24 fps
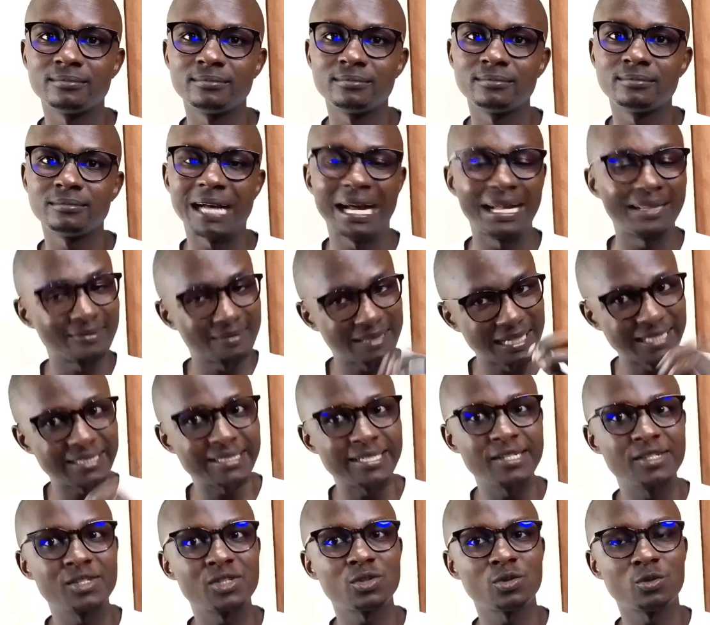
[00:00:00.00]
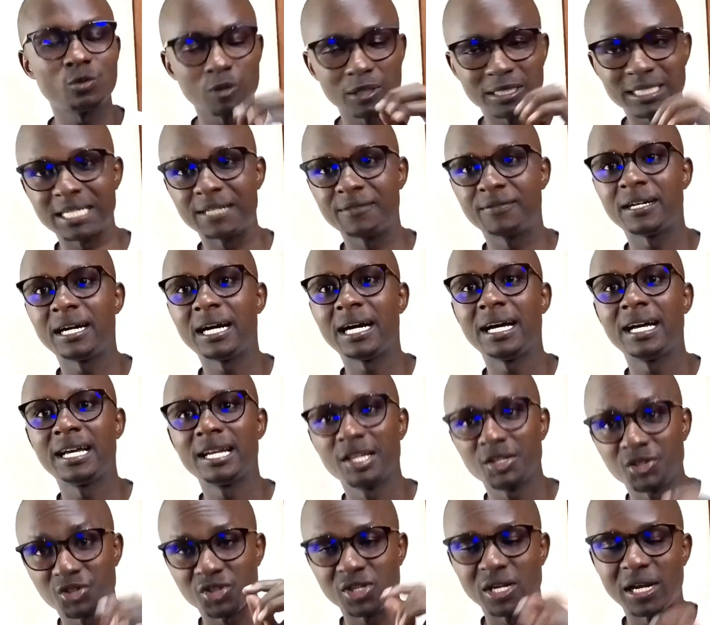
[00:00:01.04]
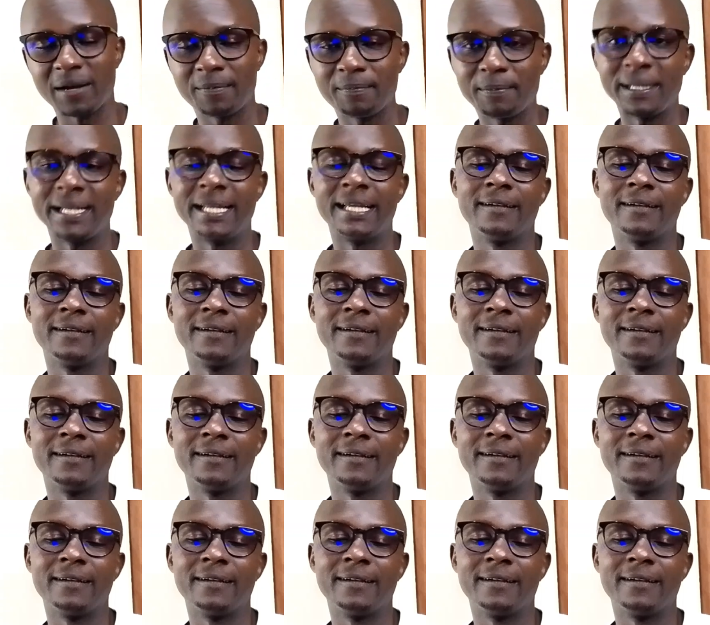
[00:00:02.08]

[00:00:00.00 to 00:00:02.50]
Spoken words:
And that is whatever is happening.